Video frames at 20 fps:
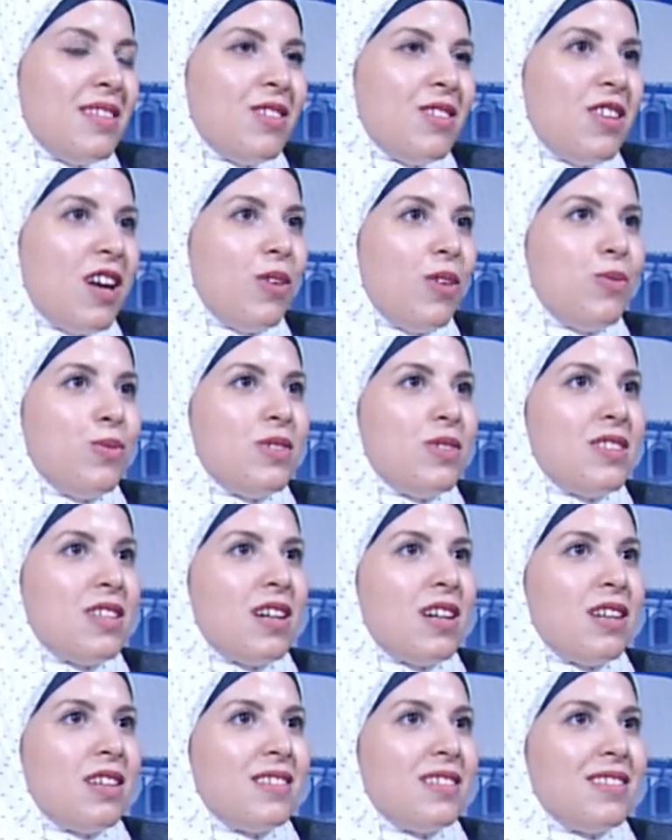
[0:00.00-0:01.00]
you know
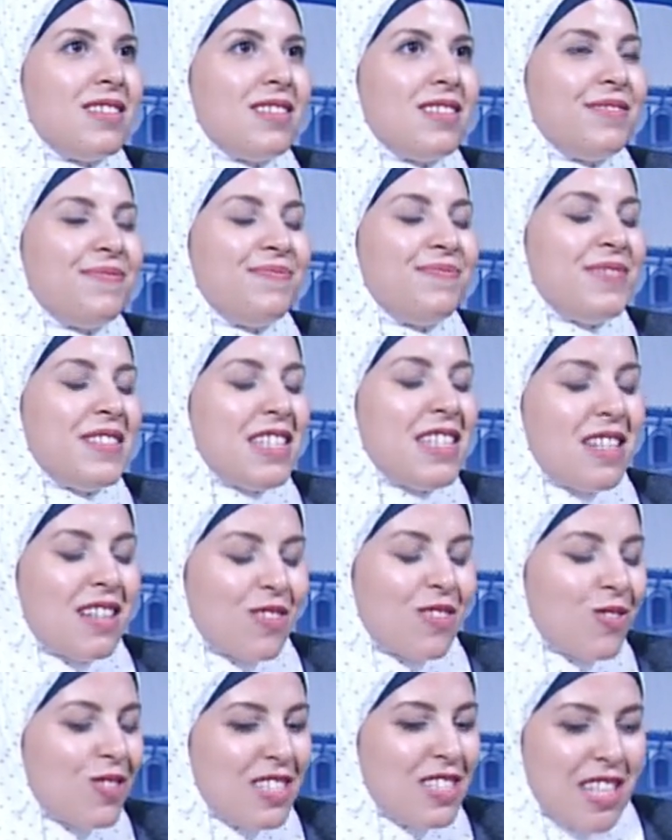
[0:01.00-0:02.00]
the
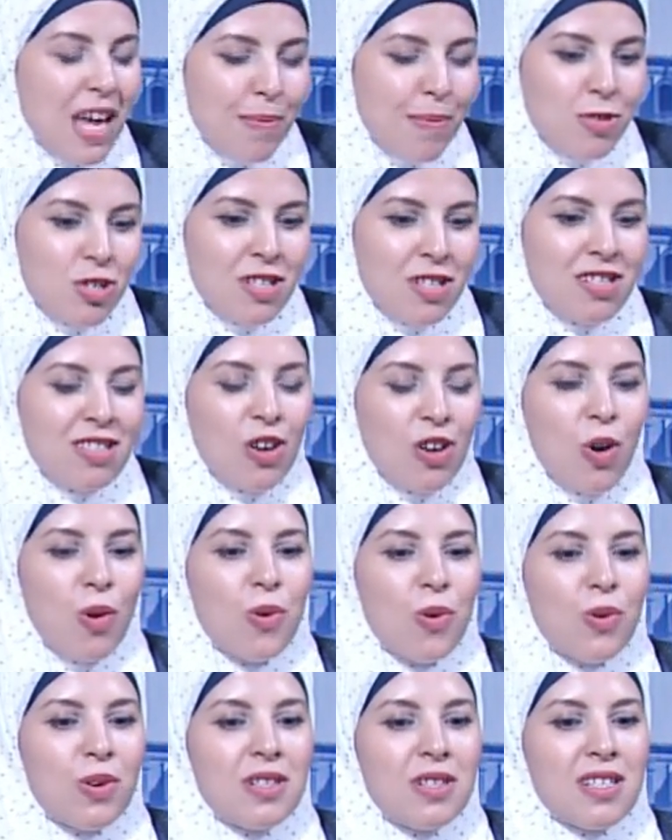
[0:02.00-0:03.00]
conception
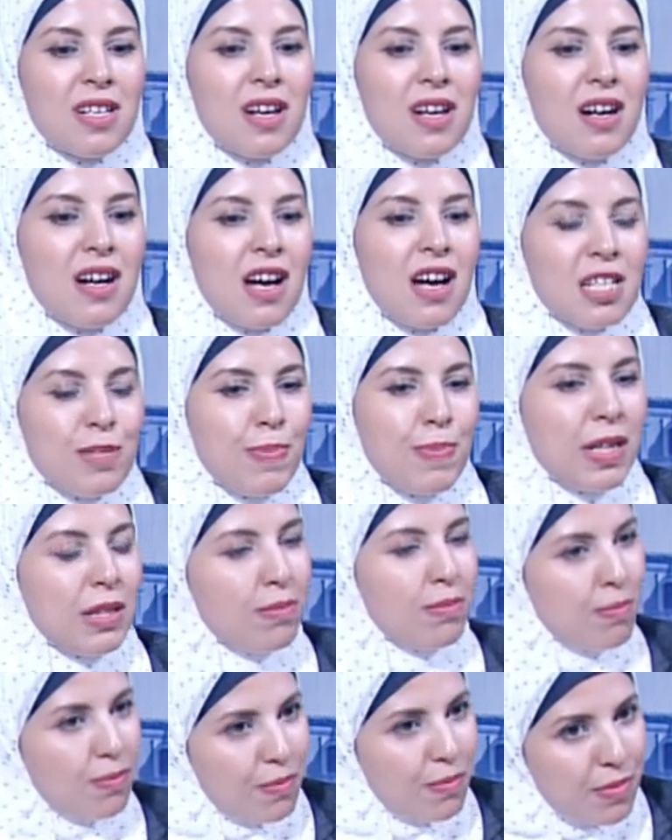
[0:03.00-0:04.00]
or mm -hmm. the aspect
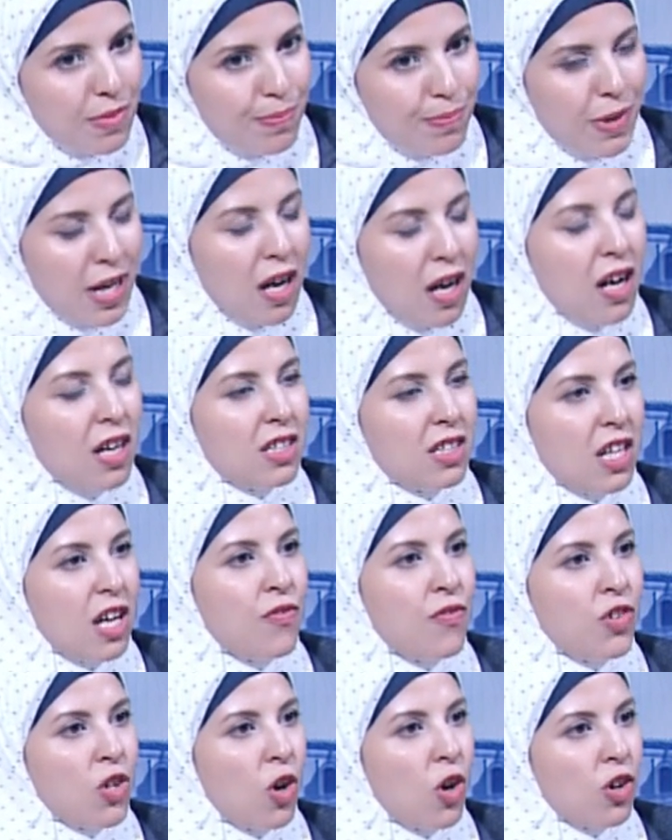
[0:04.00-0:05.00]
behind
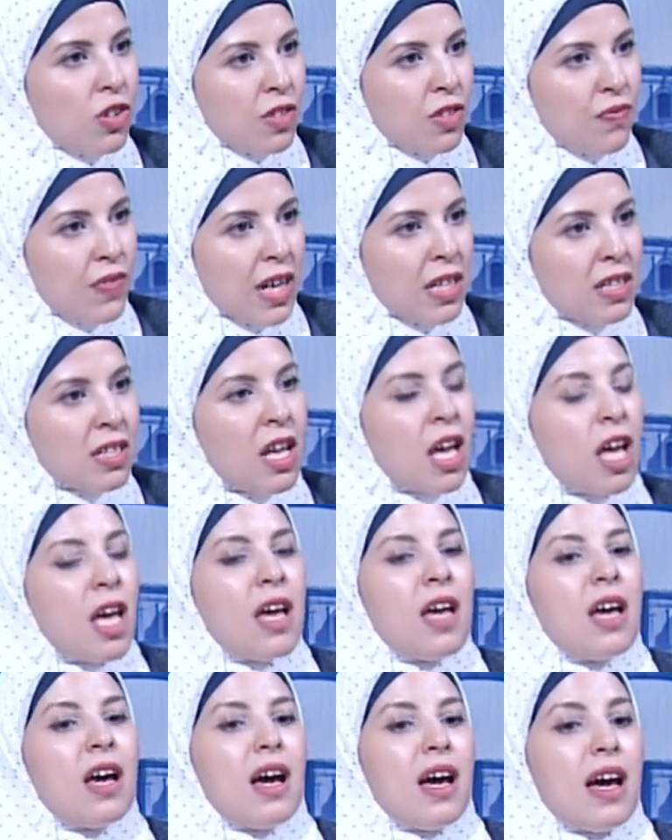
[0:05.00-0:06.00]
every artifact.
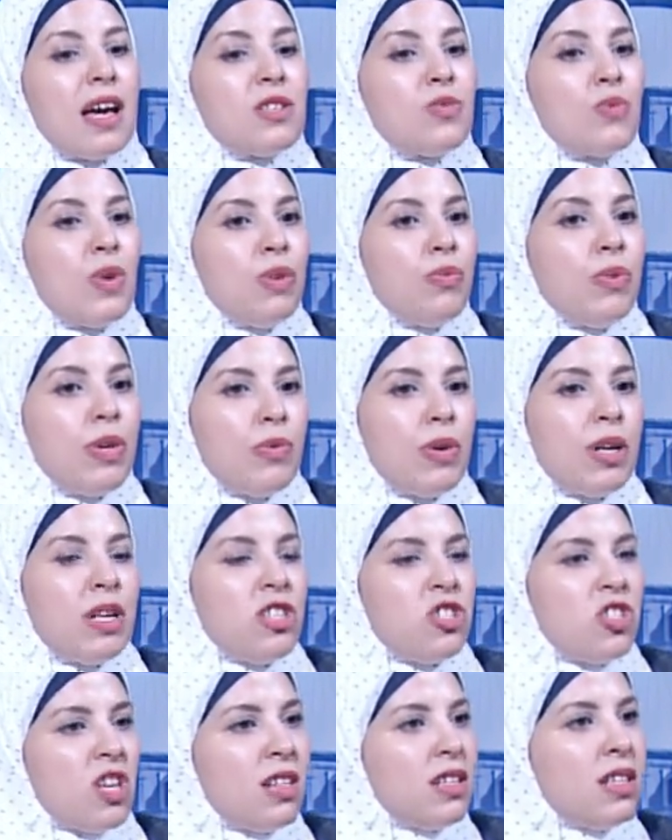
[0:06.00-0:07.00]
Mm-hmm. As well, we will
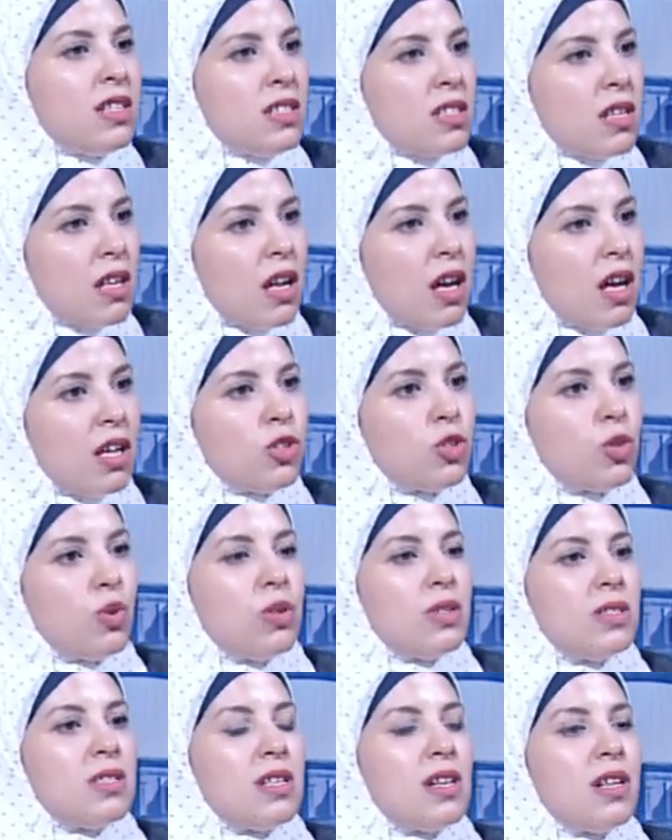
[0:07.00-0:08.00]
shedding the light
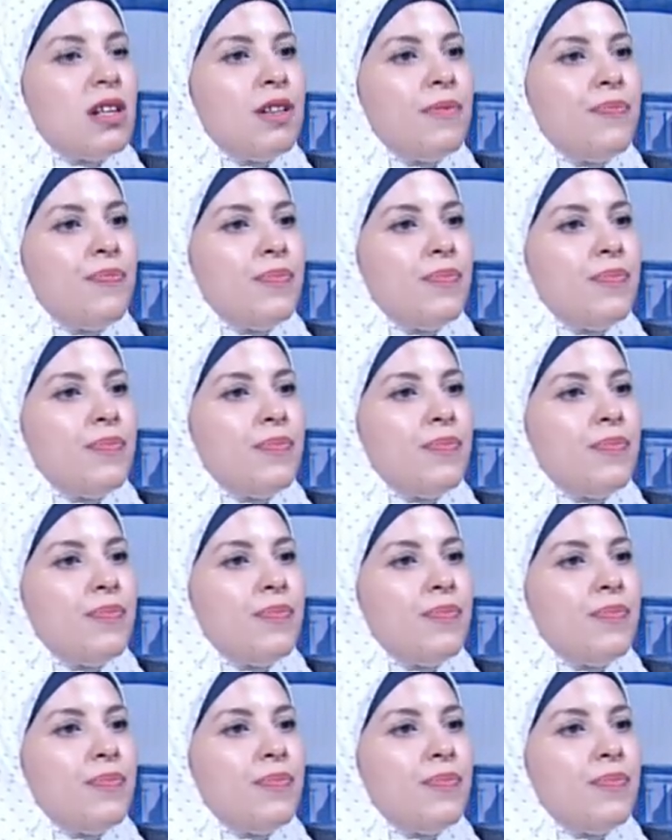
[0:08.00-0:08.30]
on the